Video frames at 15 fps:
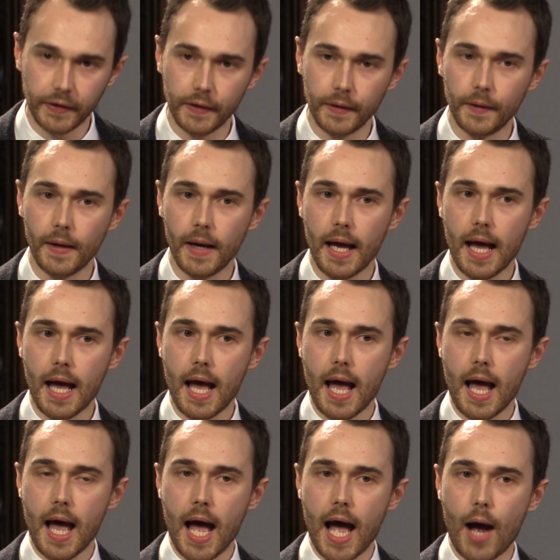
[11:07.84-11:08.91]
here
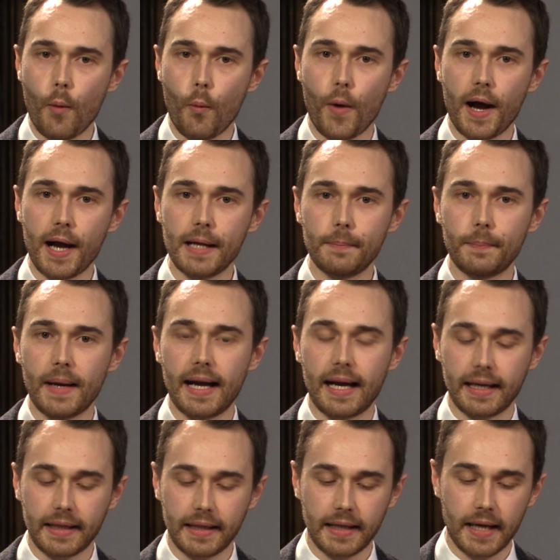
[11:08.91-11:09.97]
a while
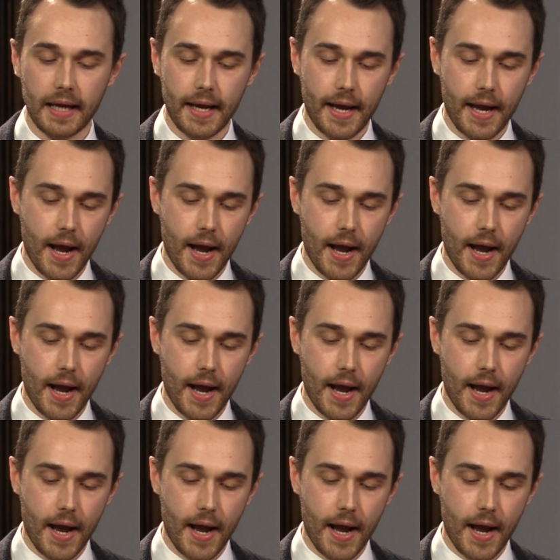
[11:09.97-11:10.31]
back